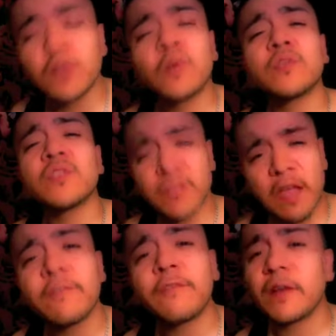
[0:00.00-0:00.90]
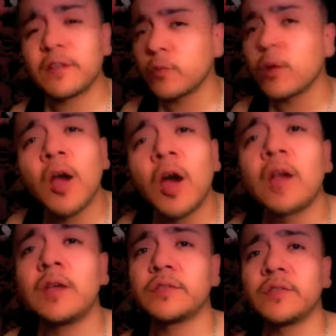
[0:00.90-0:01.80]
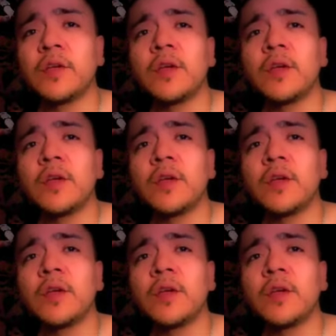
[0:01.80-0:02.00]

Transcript: It was a staph infection, regardless.